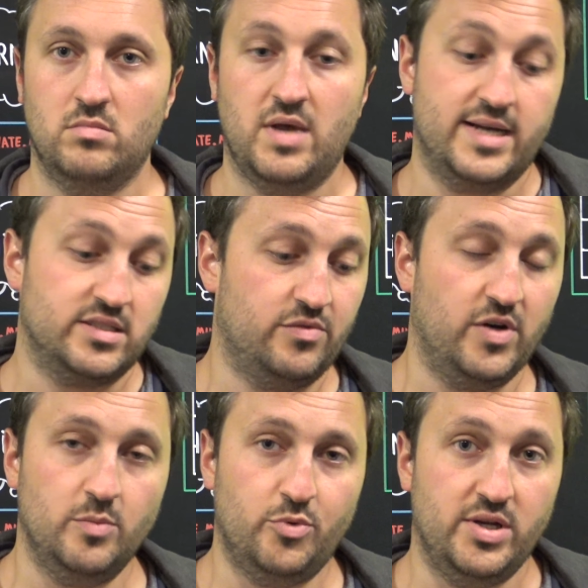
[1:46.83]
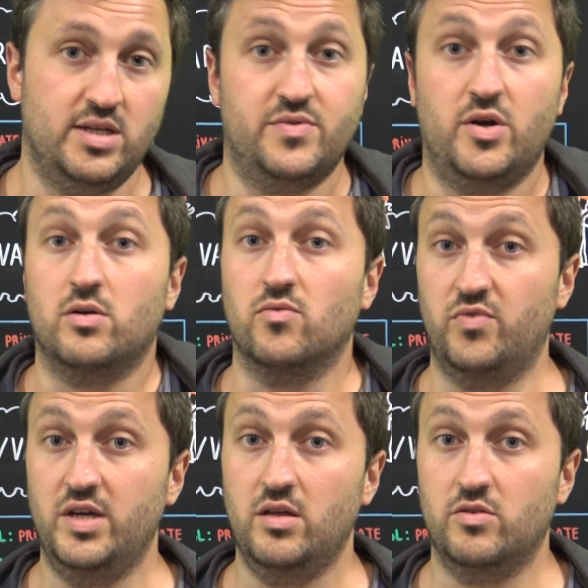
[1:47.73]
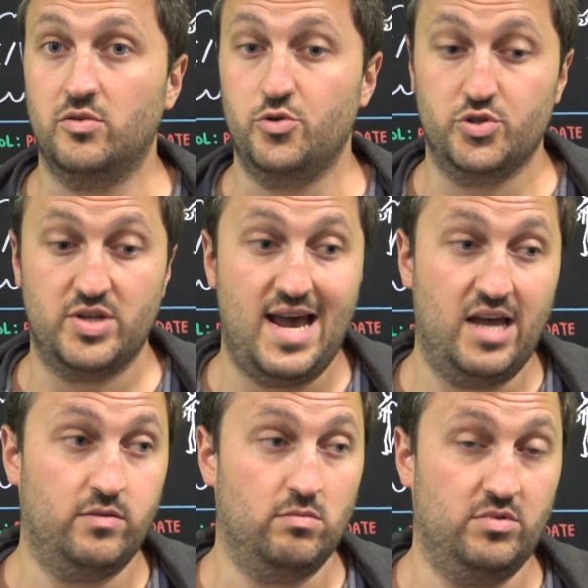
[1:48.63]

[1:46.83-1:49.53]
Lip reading: As a developer, it is very convenient to just add